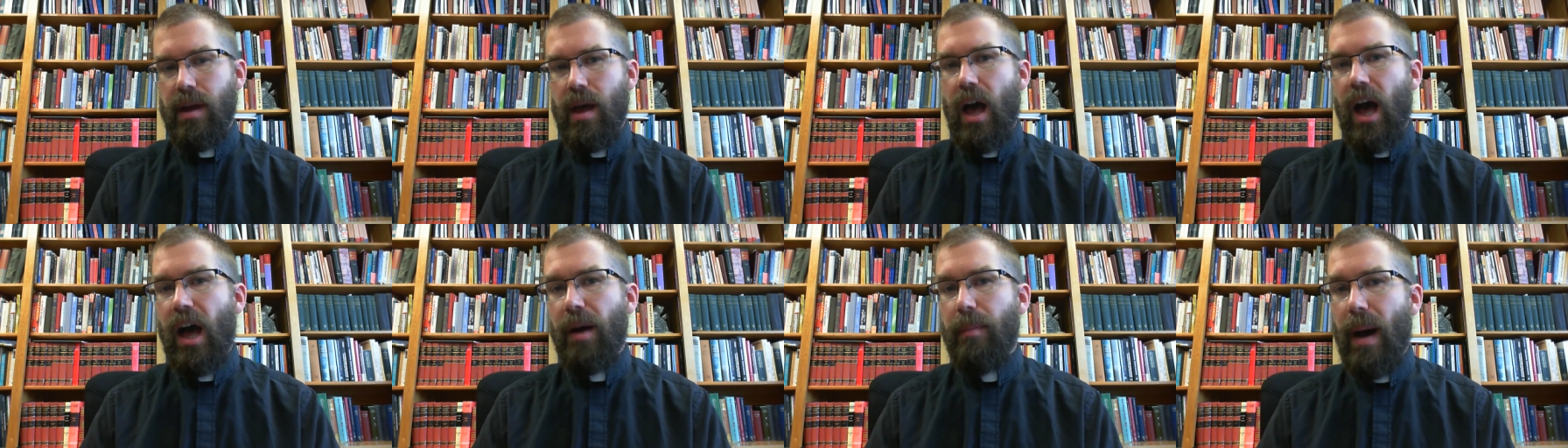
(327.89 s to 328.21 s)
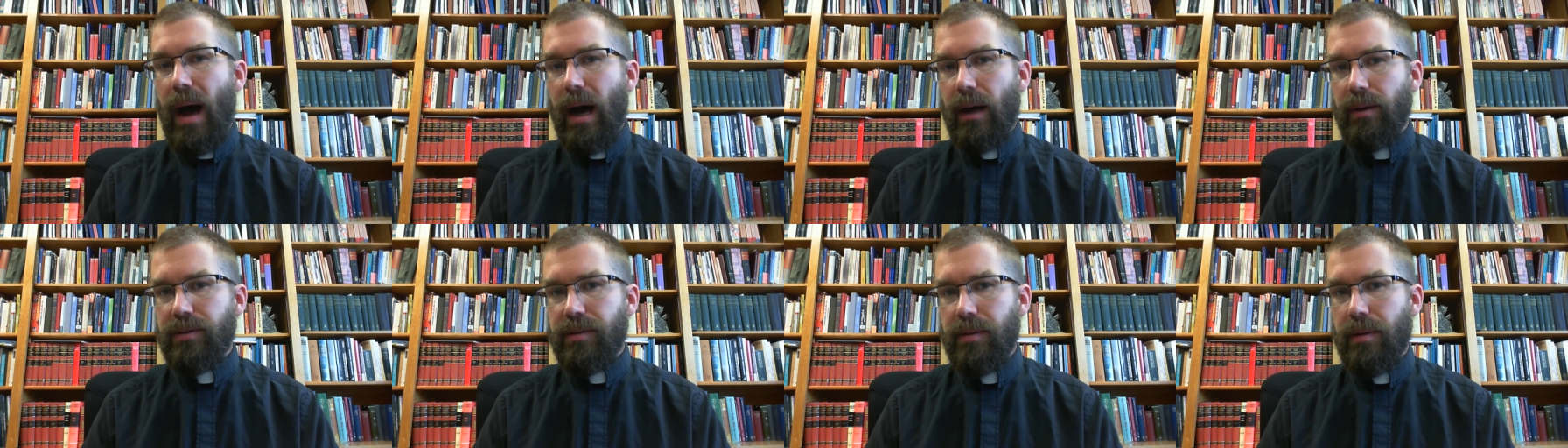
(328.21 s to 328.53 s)

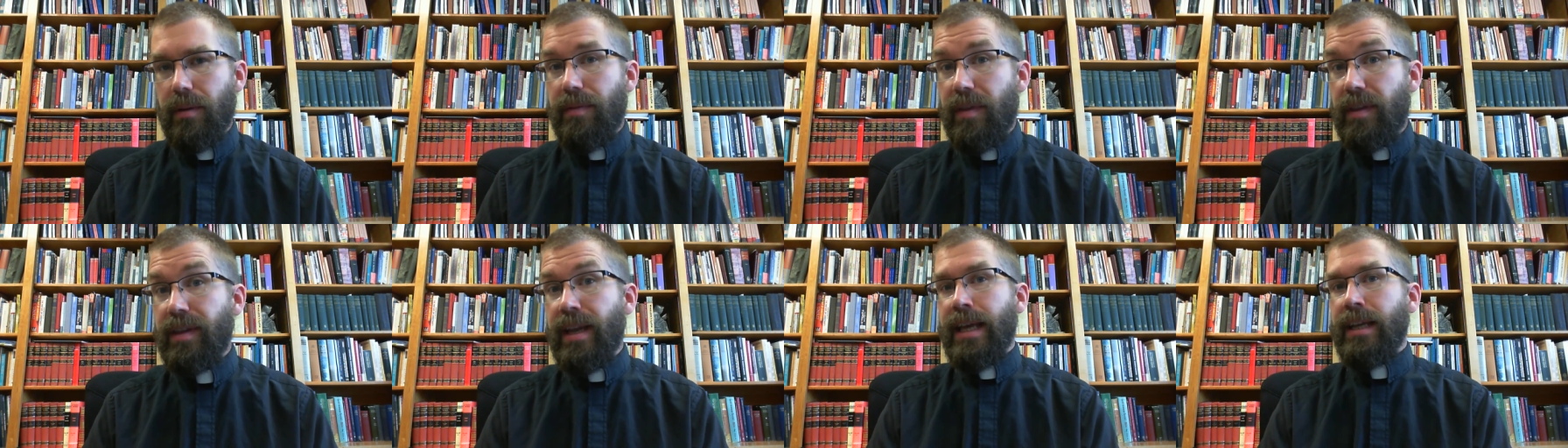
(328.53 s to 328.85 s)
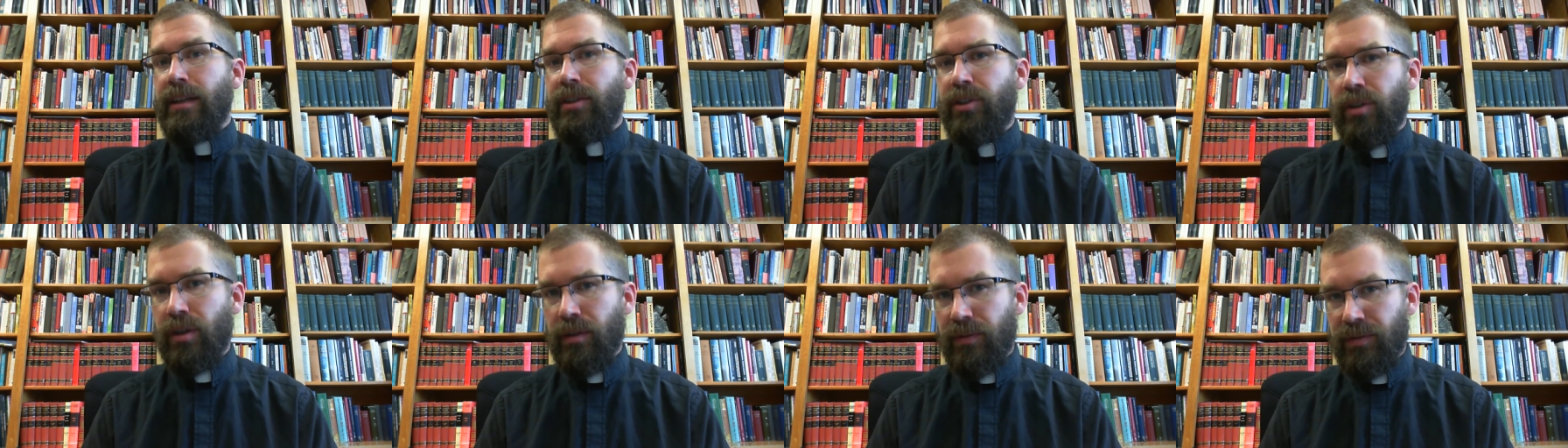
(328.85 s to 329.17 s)
about the
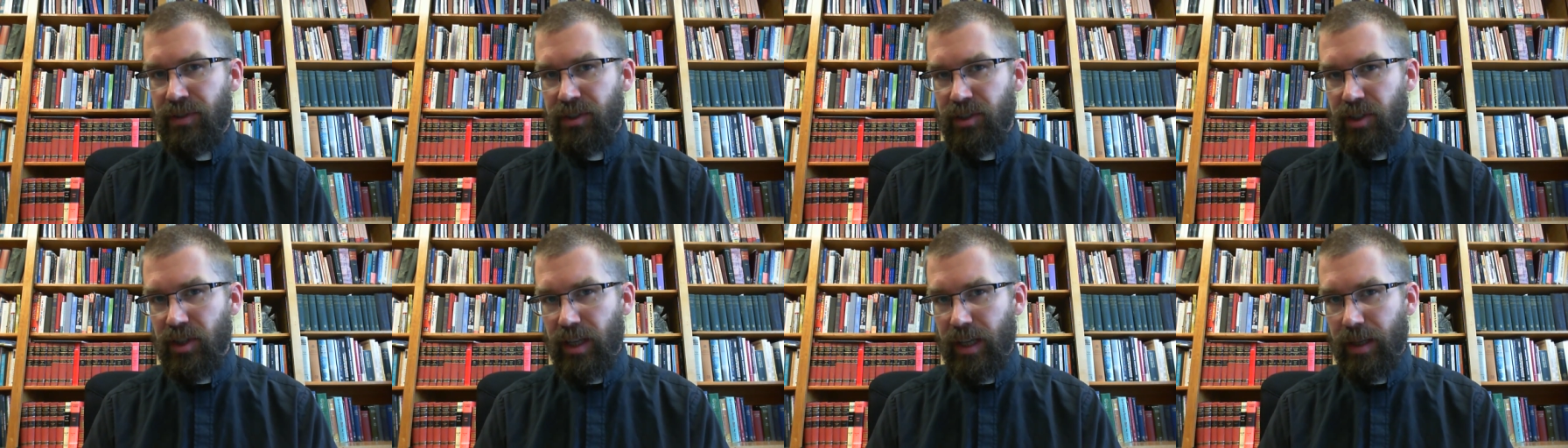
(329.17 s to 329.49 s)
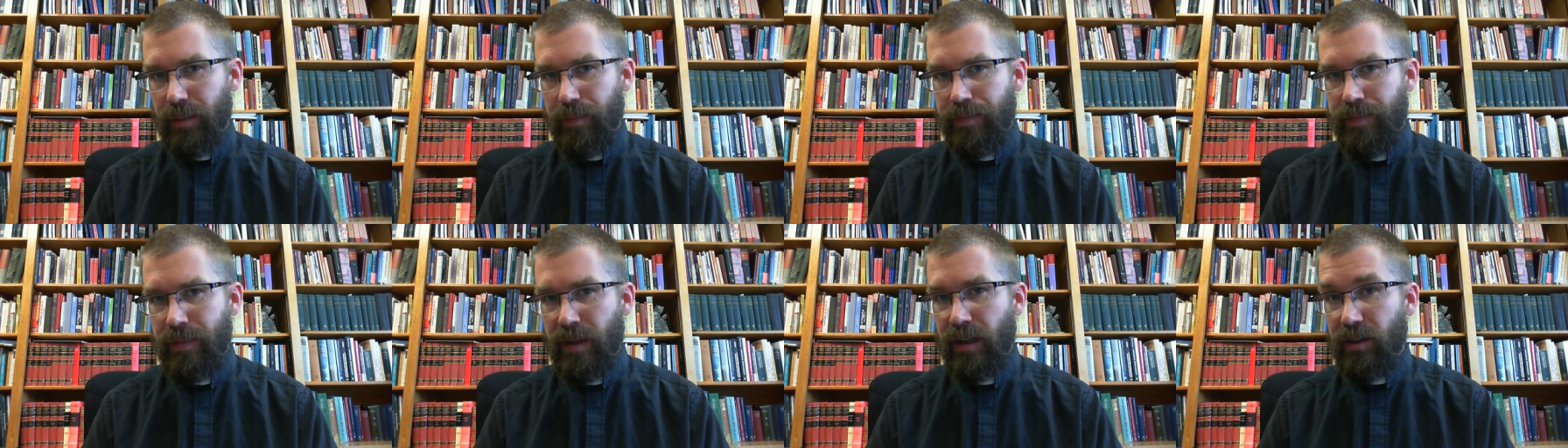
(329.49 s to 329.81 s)
nature of
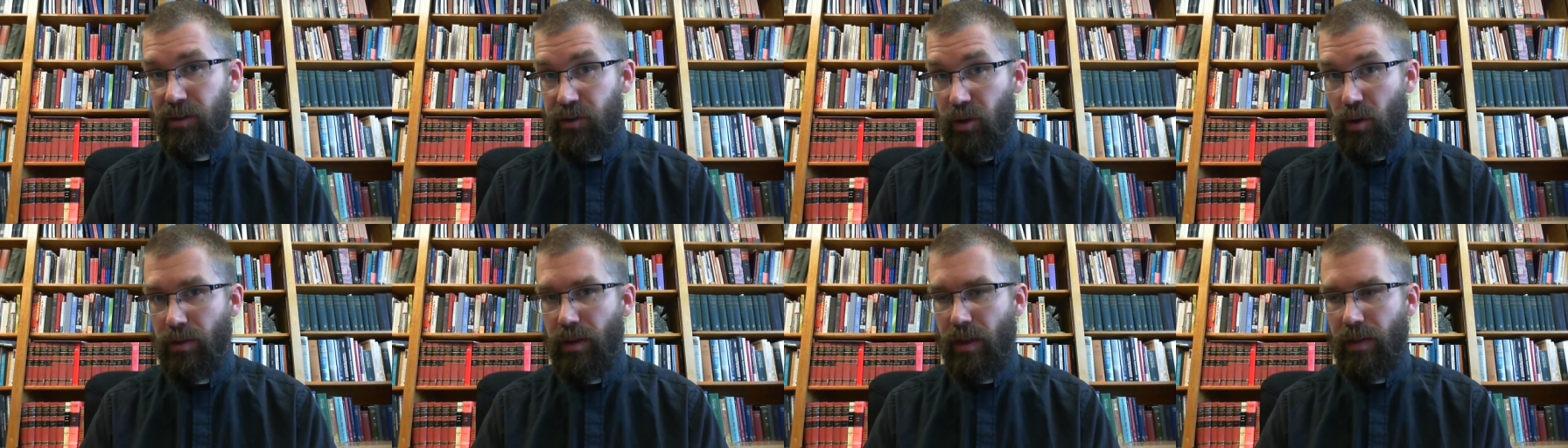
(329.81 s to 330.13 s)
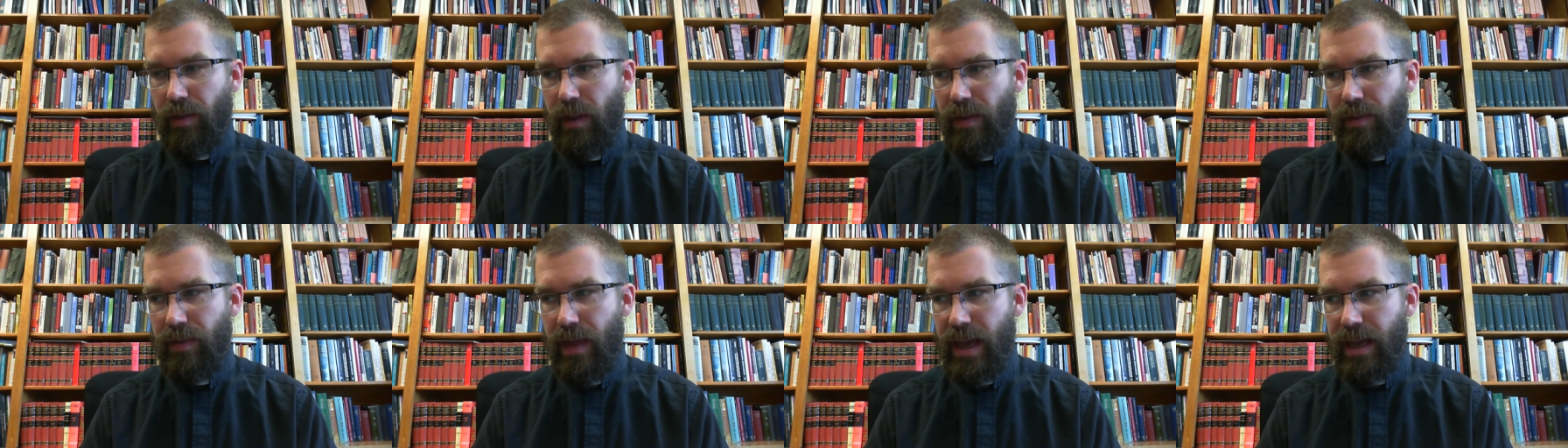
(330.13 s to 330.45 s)
sin so that
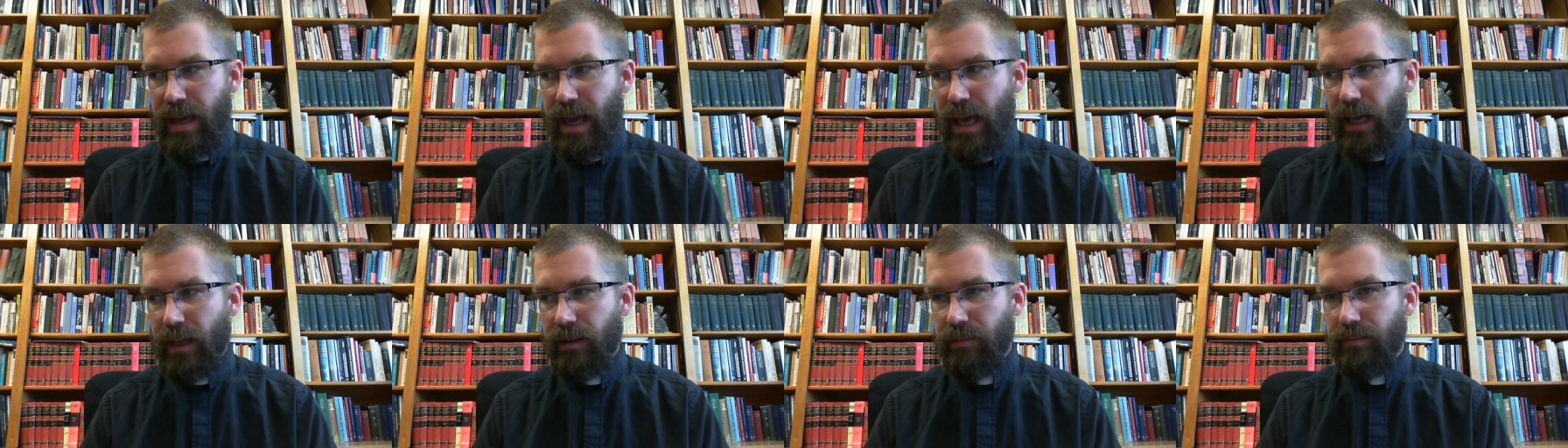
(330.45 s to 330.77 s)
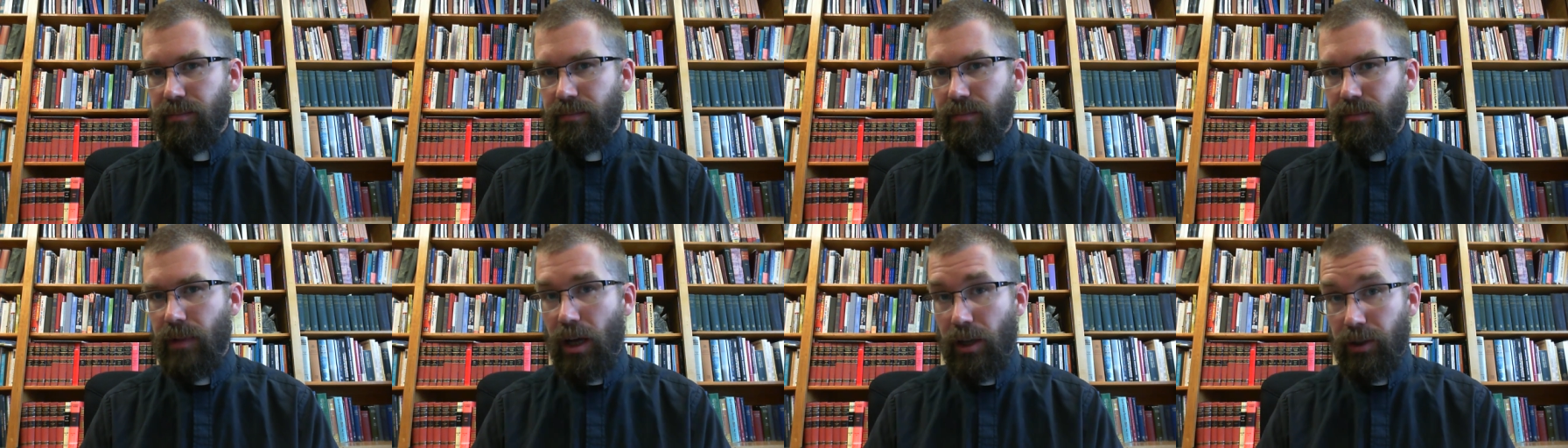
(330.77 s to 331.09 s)
then they can
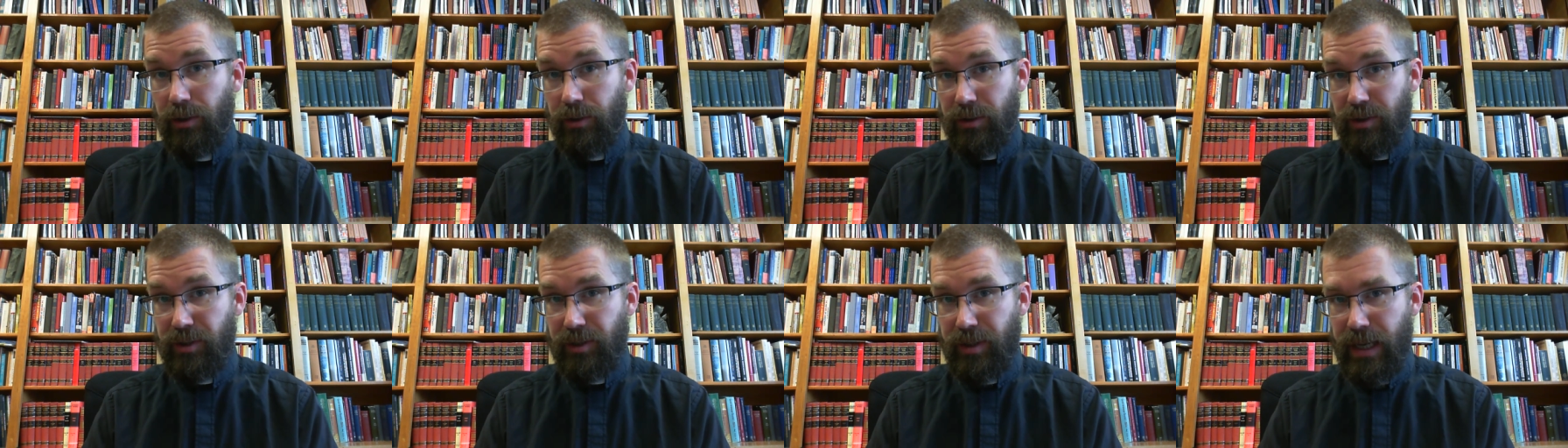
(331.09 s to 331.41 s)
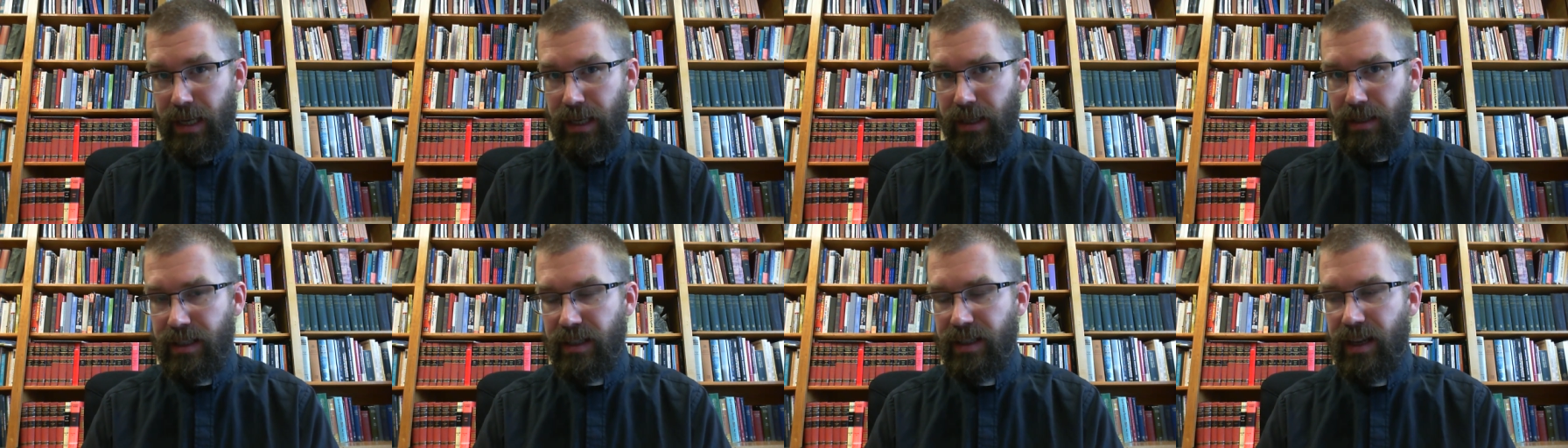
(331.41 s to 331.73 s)

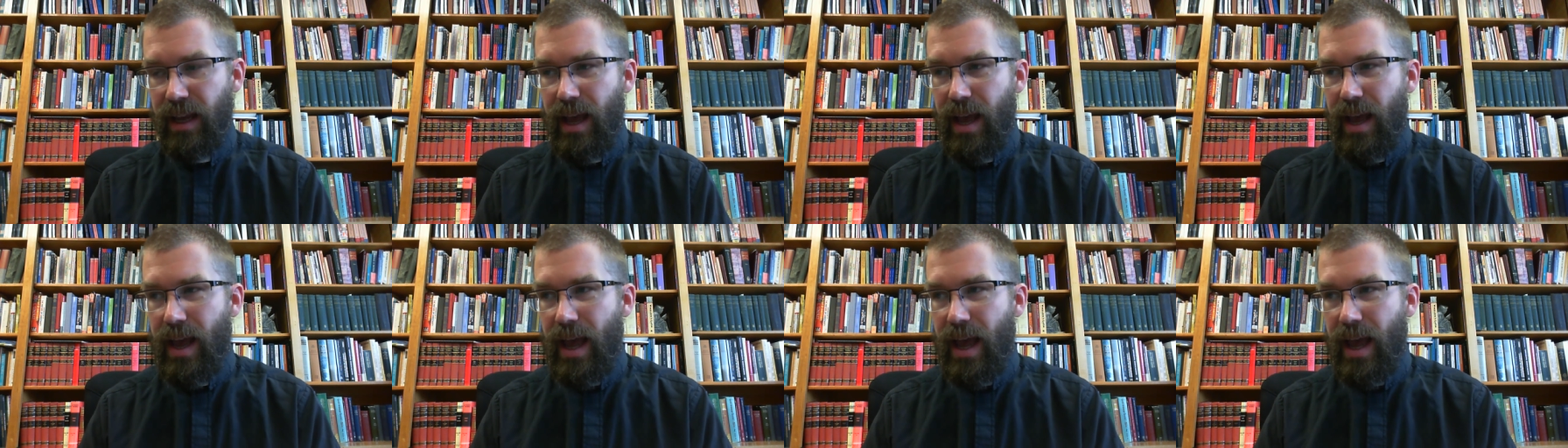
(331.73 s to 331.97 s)
understand it